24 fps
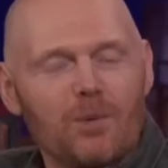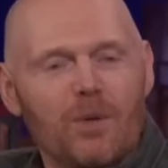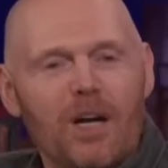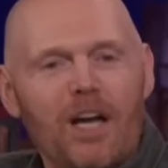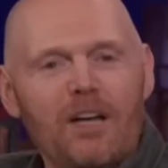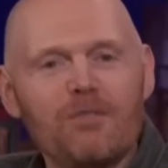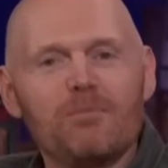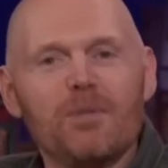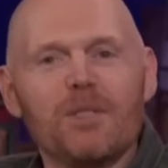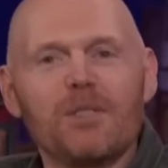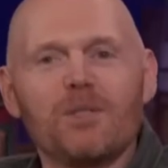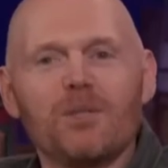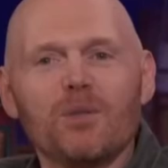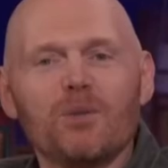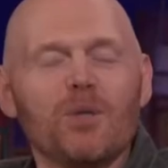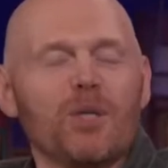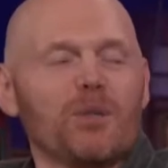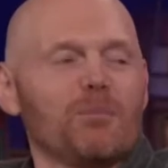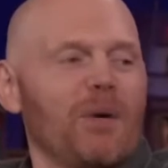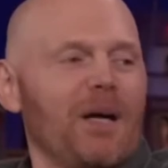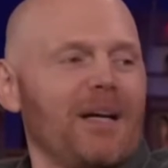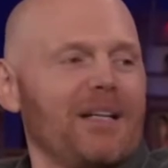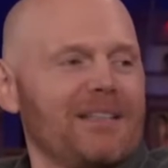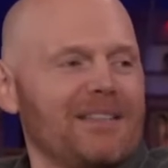what I've been
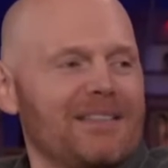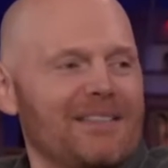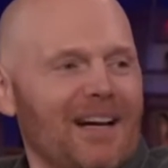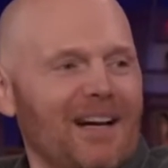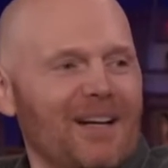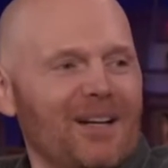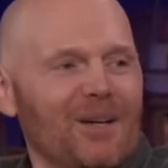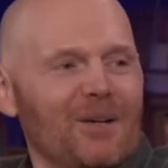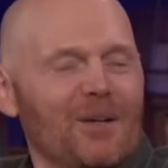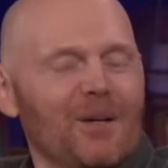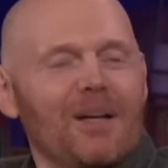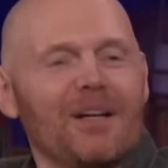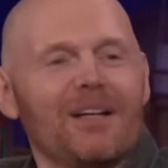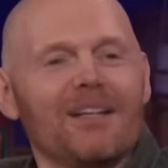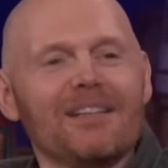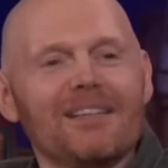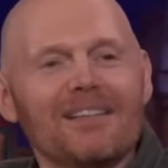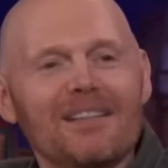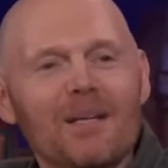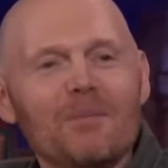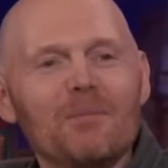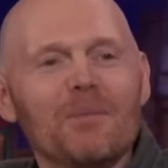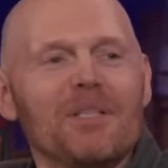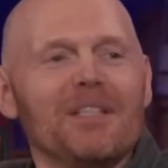doing my entire
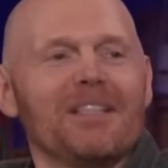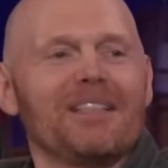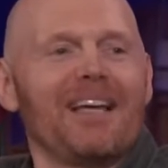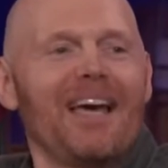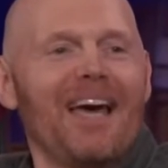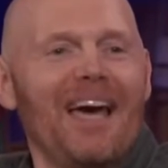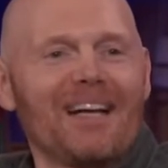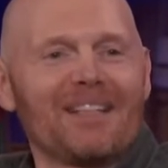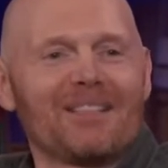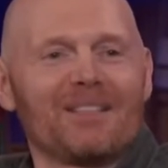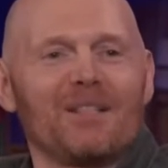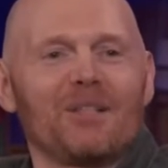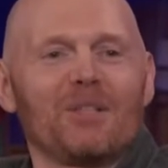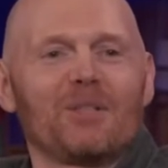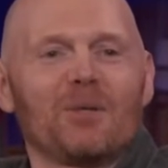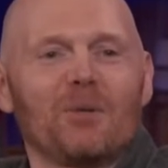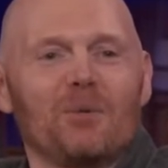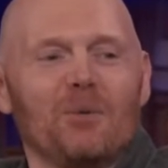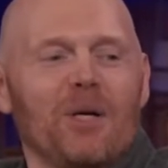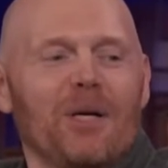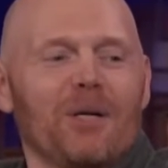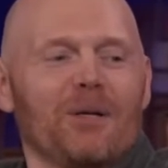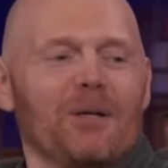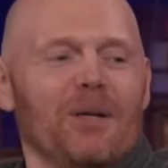limited acting
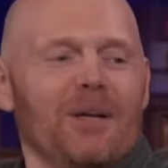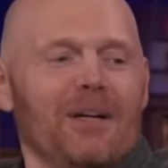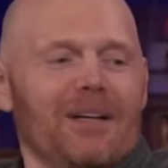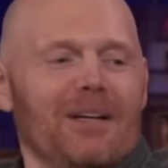career.